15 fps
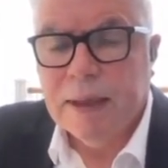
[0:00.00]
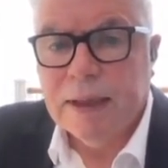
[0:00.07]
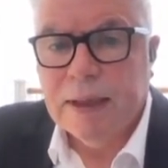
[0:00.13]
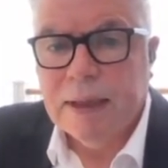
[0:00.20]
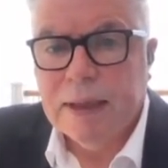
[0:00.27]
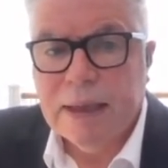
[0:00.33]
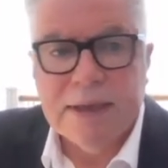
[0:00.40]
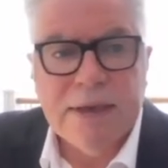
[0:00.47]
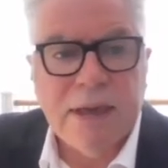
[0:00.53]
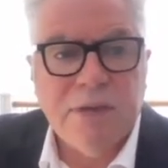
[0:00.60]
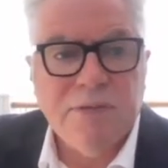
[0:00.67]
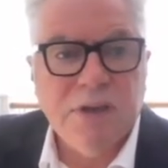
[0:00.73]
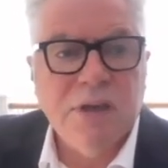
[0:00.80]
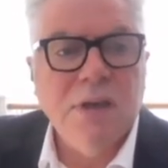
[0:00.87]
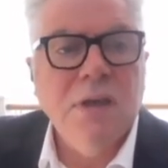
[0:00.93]

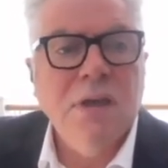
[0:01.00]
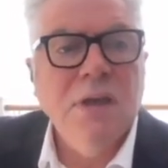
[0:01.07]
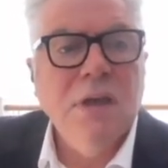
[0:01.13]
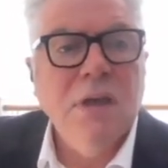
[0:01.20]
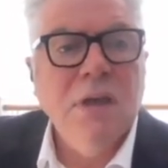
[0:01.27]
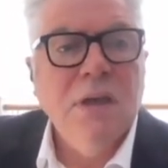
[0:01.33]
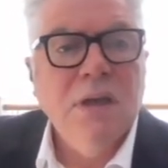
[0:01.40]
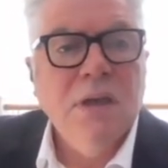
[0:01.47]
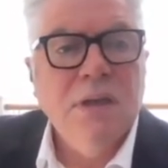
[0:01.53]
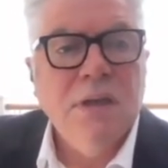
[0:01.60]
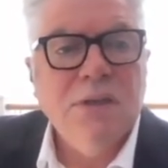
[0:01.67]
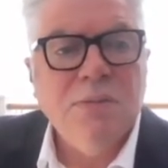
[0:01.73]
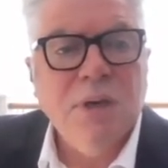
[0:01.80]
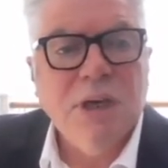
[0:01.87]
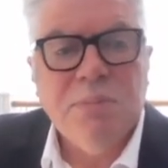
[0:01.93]
endeavor.
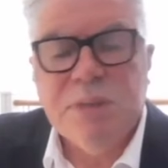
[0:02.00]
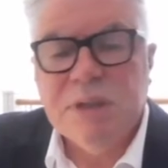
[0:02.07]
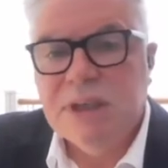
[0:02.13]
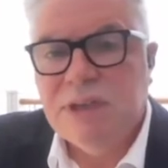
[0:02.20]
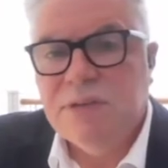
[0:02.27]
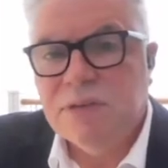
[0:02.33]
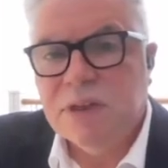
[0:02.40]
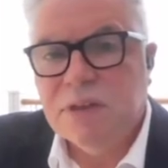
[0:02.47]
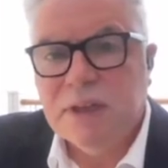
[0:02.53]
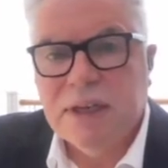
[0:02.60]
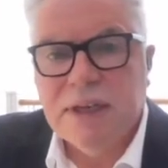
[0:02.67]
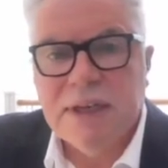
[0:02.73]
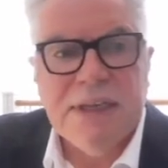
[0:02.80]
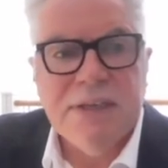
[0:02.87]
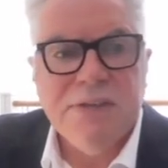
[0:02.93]
It's my belief that there
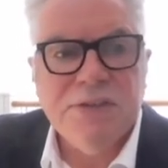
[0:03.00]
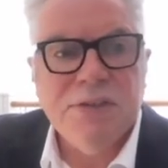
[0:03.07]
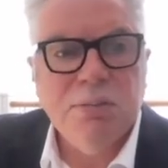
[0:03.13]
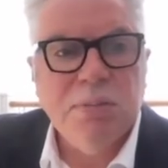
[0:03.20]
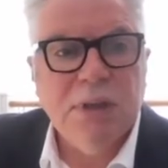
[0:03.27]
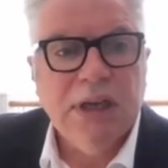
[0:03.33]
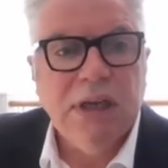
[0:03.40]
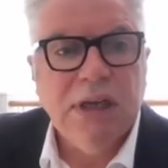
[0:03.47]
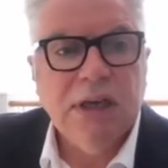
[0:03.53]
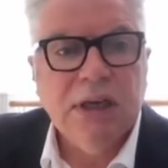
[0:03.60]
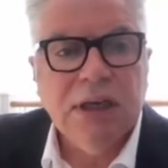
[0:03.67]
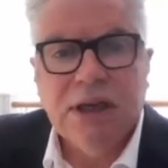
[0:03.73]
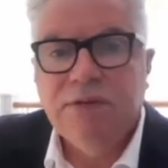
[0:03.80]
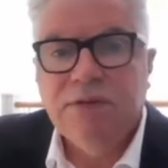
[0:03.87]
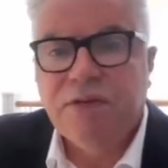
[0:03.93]
needs to be
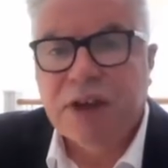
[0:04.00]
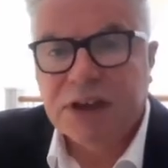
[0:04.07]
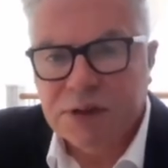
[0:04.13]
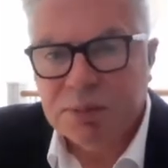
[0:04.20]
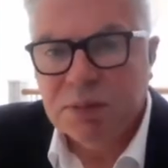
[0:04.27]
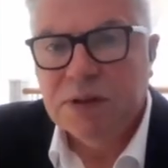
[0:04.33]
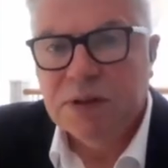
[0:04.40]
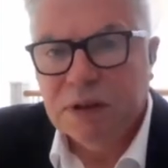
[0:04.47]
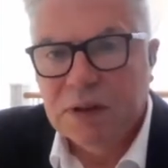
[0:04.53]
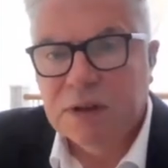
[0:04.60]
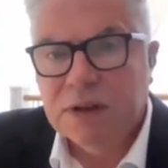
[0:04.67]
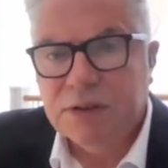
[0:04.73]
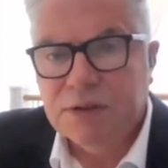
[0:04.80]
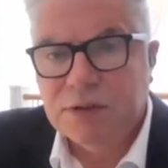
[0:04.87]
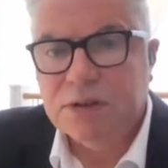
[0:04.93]
investment in
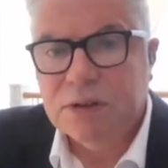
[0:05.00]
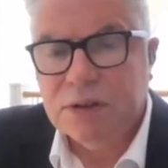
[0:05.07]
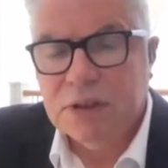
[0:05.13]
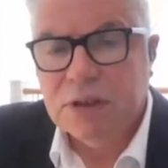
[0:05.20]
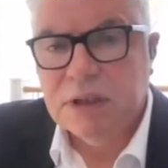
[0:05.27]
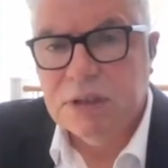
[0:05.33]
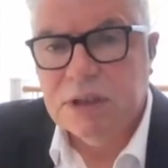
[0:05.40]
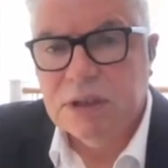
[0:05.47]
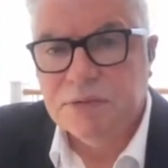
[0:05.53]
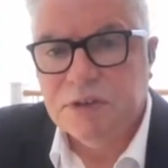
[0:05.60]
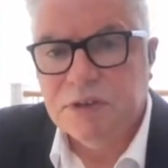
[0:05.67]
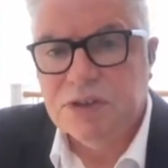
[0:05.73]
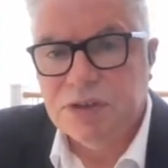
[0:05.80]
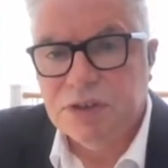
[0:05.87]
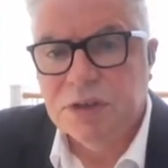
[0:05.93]
this
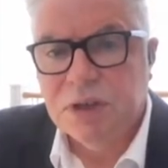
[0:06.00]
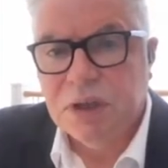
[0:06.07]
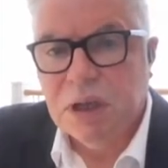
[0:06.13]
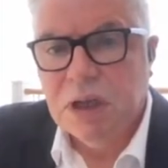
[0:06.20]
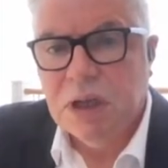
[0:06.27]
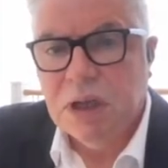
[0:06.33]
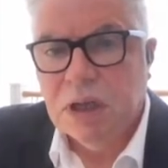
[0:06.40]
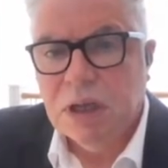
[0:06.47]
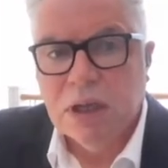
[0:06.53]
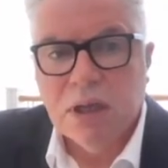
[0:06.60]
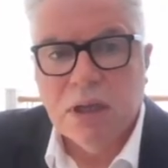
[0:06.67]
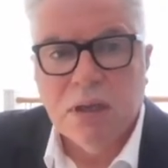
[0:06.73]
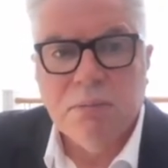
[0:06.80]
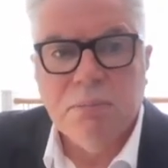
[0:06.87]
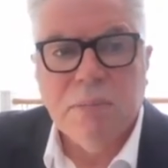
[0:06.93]
vision.
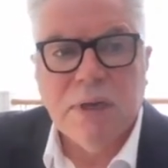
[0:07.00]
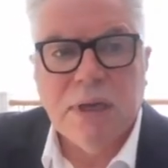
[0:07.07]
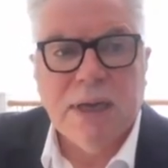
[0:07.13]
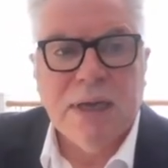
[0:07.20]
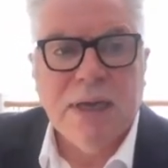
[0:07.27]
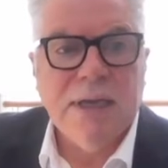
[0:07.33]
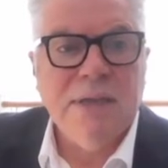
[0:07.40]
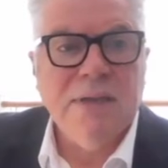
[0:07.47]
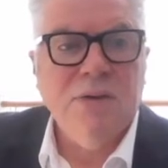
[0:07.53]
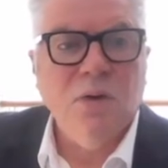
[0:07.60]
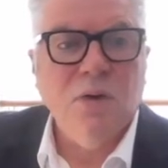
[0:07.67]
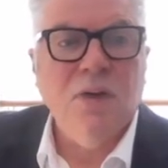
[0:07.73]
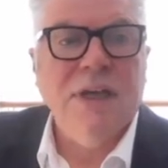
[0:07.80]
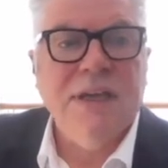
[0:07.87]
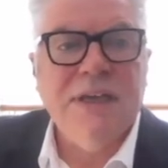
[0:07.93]
And
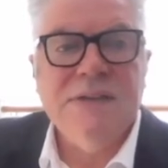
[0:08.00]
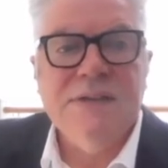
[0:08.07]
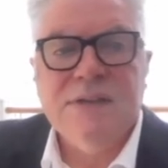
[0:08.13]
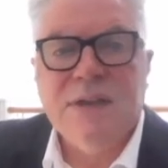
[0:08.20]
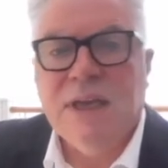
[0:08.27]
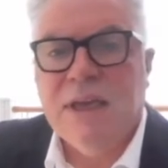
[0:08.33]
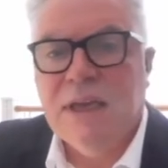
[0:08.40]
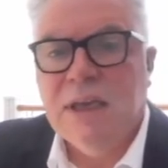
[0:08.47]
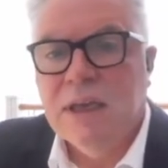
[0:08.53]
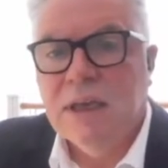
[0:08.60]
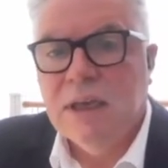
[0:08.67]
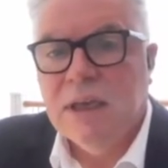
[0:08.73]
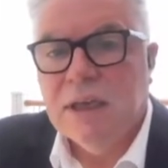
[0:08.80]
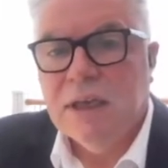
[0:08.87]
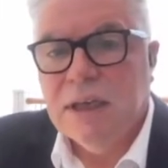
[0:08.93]
all I can say
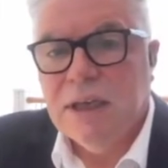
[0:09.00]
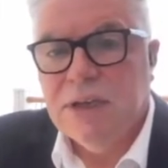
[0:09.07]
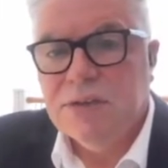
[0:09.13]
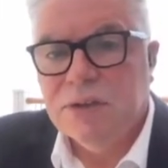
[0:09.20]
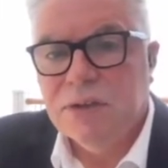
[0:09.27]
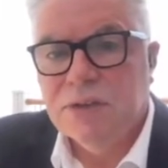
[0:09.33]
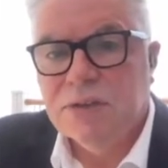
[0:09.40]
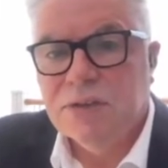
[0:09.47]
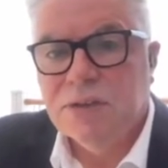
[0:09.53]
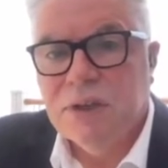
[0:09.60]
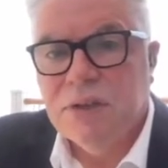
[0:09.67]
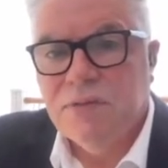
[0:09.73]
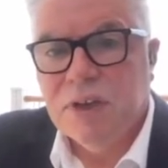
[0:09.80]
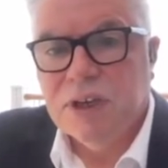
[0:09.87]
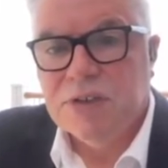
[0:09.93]
is that
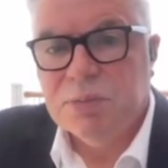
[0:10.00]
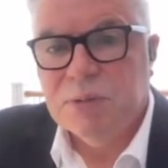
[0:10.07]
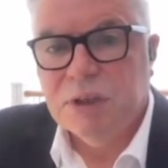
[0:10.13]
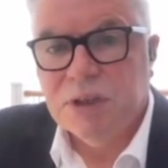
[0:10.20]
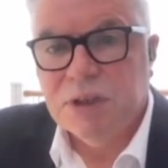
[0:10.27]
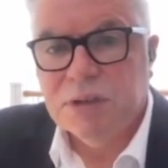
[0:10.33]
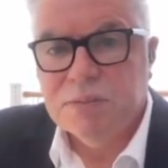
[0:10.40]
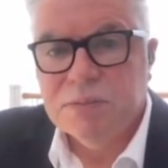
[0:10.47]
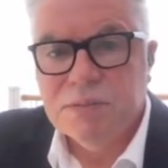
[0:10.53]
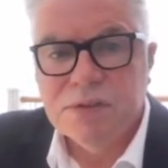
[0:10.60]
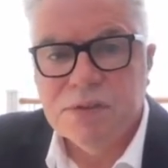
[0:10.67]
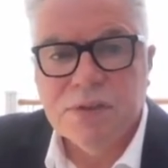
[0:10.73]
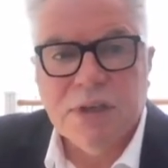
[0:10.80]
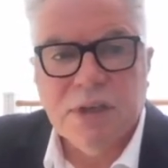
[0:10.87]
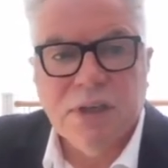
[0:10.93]
investment
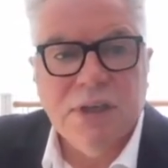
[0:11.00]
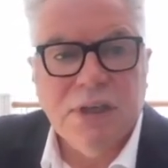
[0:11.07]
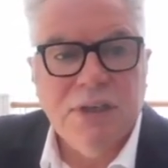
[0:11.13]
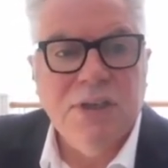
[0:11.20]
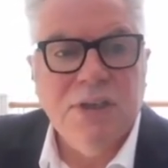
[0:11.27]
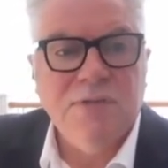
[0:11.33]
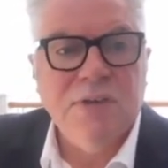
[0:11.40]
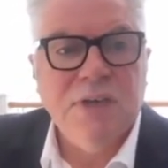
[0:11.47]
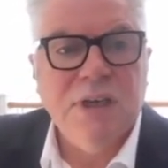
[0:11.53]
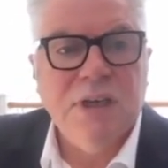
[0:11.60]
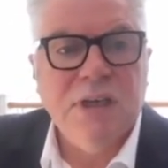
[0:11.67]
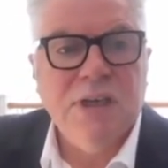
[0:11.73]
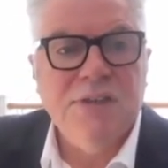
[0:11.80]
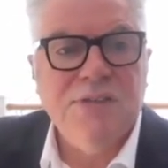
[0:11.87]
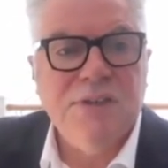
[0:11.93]
comes in different
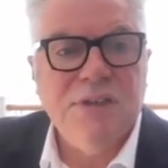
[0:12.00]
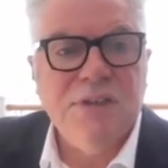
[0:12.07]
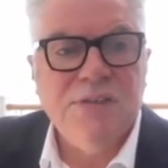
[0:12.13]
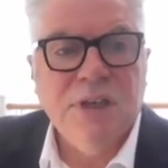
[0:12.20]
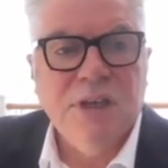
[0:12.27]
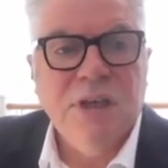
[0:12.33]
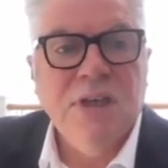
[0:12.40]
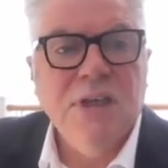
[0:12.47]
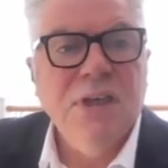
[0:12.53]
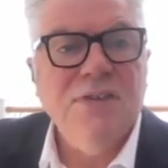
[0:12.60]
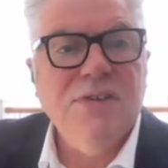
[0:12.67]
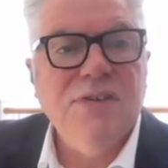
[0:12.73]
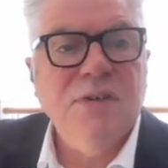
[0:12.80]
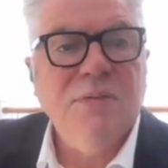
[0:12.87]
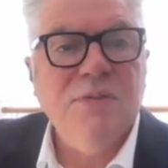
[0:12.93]
guises.
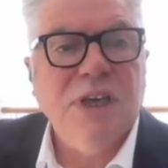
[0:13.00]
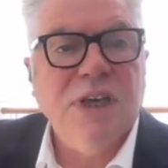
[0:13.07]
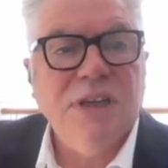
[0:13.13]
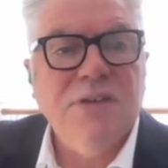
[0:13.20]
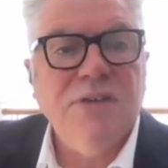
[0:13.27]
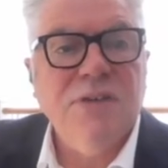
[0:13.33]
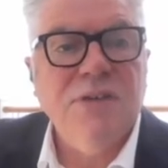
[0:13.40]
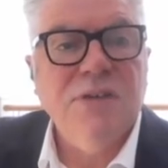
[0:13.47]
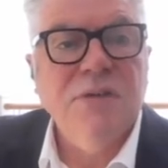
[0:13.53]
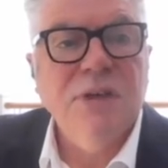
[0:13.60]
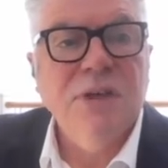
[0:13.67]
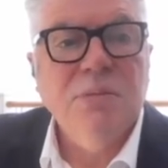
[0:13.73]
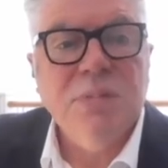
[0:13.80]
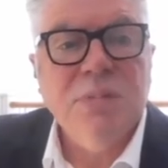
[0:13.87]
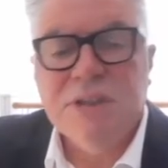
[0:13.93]
It's subject to
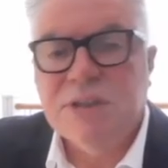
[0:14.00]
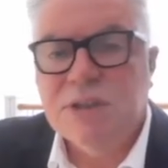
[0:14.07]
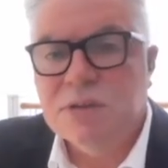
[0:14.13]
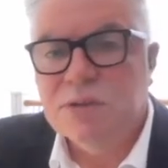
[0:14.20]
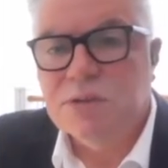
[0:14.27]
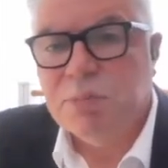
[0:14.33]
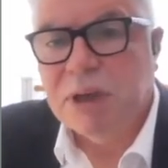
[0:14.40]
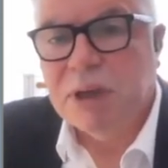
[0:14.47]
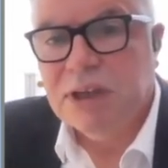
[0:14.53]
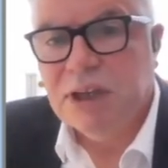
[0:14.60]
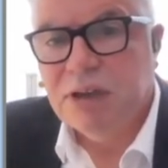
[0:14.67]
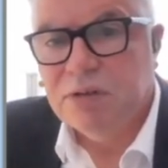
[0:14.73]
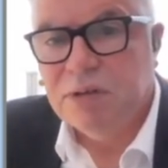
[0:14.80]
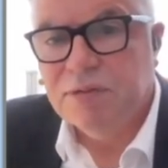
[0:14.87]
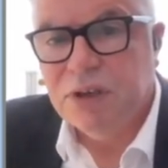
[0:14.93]
political
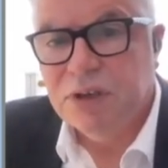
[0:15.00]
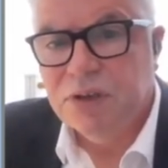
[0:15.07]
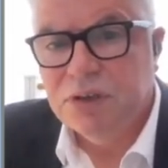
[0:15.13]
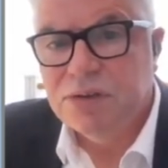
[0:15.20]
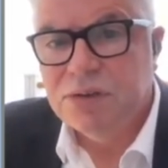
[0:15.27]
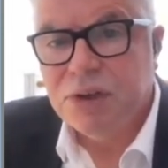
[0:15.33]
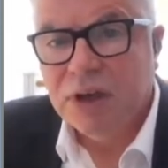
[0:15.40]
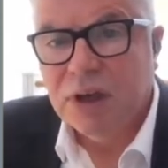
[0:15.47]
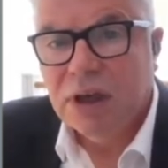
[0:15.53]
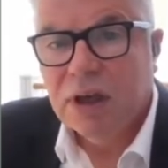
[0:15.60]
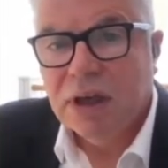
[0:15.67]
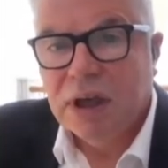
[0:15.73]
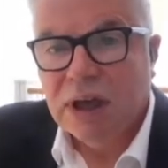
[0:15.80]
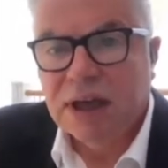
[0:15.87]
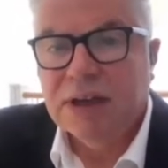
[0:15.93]
spending reviews
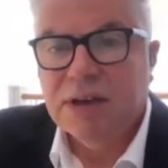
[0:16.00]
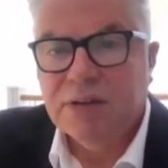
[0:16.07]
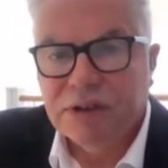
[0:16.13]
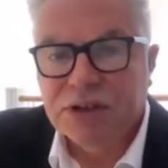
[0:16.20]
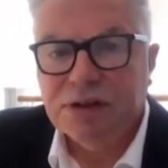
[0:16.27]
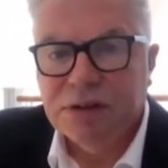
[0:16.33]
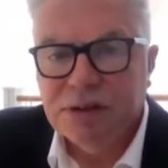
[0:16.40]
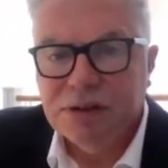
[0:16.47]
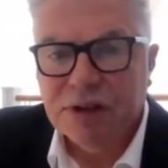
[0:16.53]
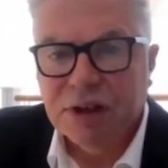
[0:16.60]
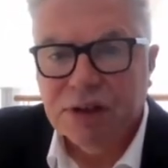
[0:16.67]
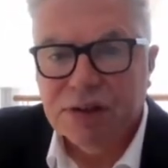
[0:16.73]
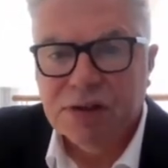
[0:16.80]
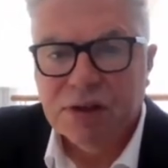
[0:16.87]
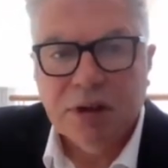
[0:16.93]
and
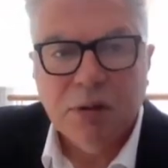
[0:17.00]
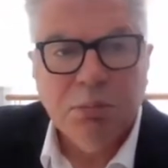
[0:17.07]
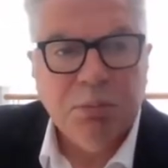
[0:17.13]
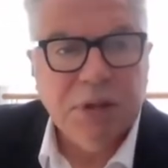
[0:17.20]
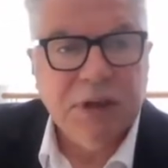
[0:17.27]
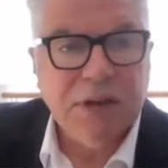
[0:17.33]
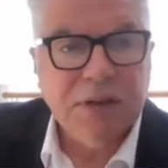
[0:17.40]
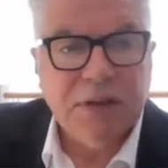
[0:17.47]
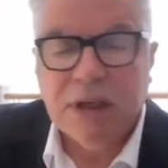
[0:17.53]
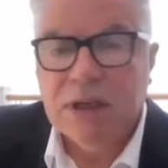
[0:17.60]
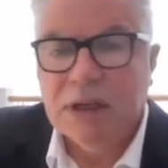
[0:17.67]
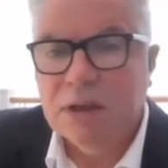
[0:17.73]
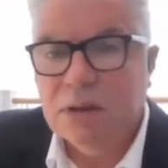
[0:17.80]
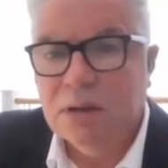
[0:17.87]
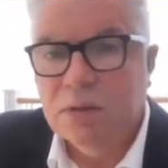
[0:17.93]
efficiencies. But I
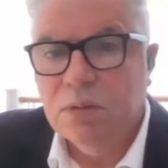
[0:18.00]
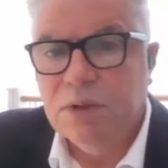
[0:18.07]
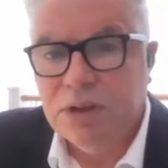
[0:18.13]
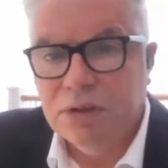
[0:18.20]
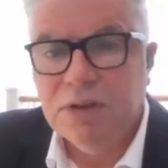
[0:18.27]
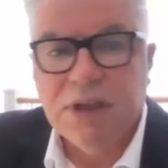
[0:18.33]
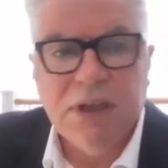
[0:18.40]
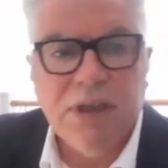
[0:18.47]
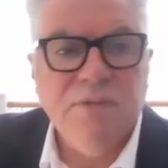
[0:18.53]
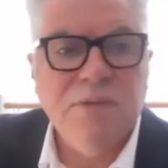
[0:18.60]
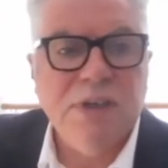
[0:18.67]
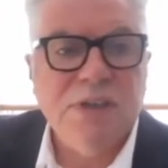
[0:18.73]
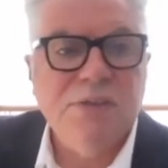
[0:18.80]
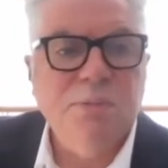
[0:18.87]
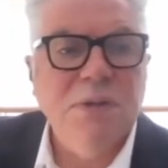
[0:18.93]
think we do need
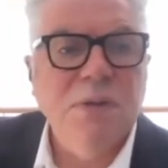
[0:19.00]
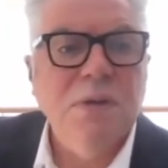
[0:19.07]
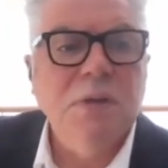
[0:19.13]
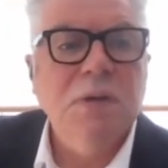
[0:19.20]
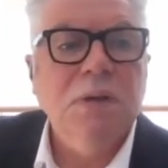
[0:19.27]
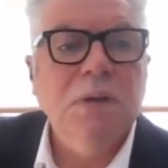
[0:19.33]
investment.